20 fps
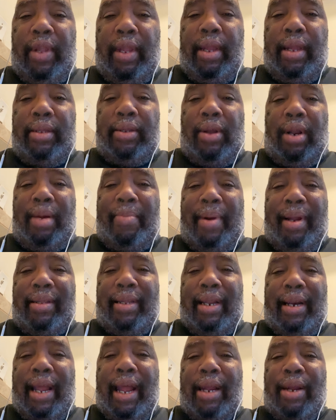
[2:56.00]
it's all about
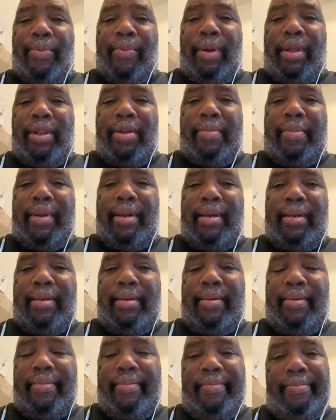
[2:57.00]
that algorithm and
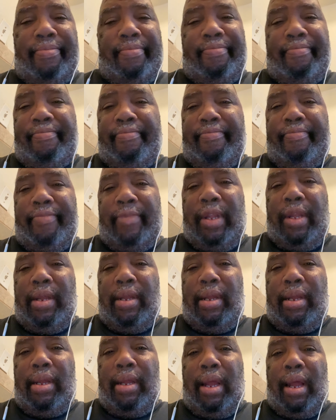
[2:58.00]

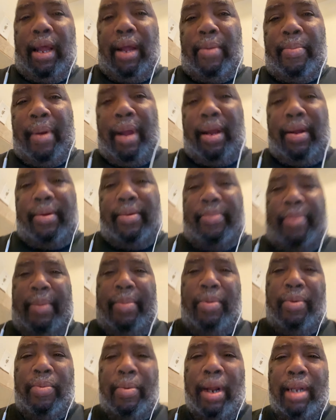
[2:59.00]
how about
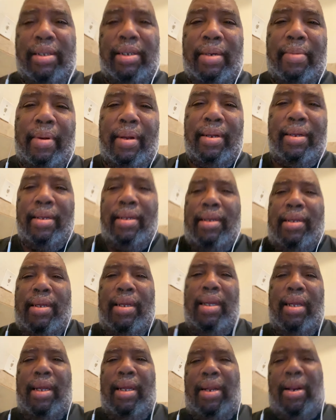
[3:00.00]
people watching them?
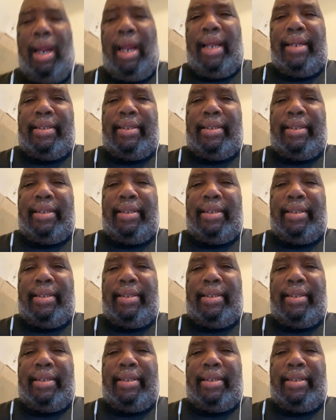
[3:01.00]
I got